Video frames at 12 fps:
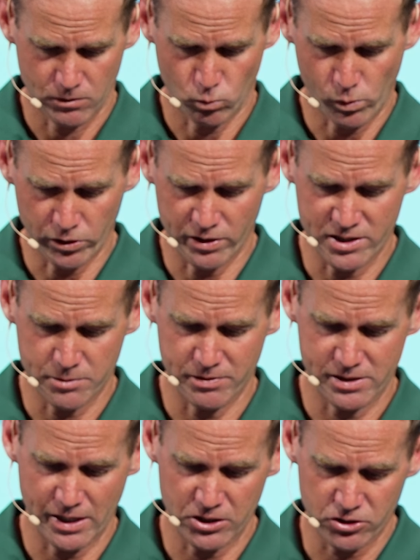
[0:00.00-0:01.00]
We are his
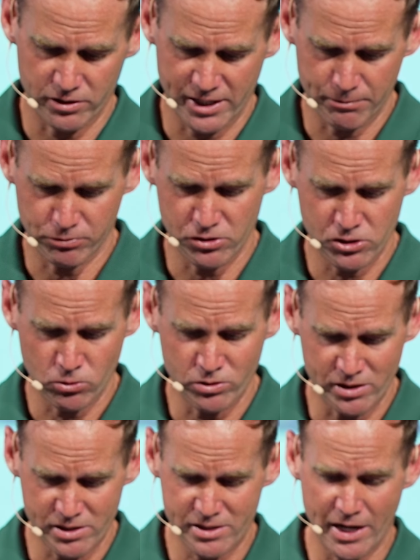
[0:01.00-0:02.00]
possession. He
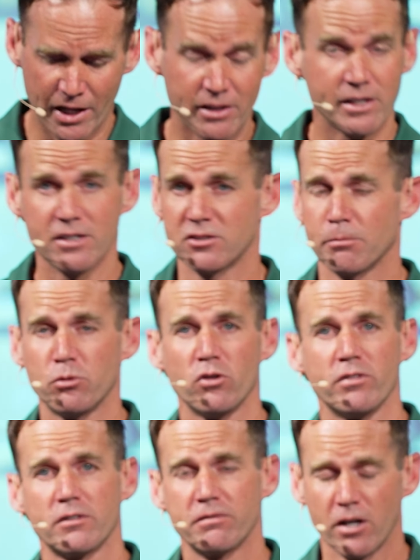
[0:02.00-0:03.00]
pursues us daily as a
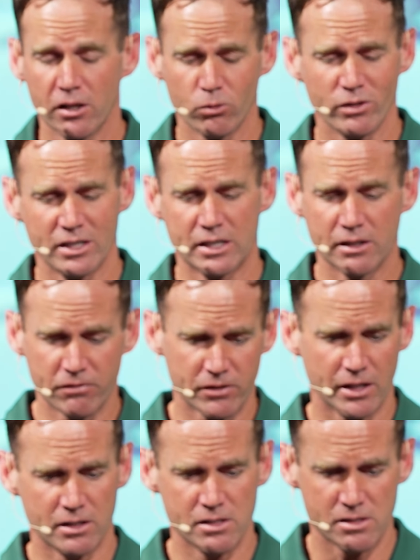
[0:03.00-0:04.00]
perfect father. What a gift
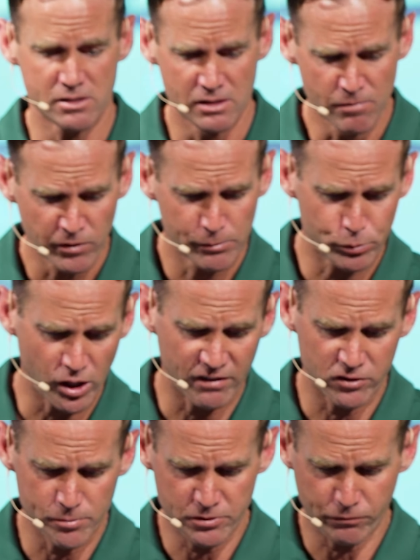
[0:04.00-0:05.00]
that is.
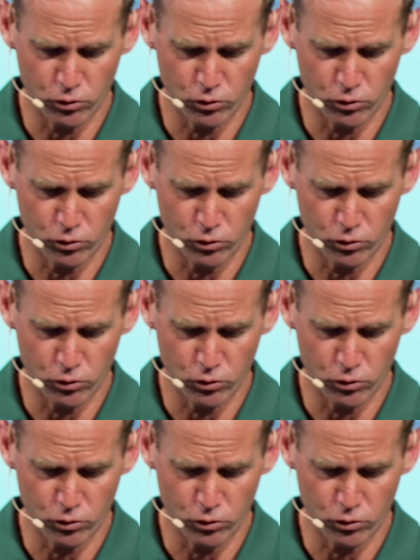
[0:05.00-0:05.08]
Proverbs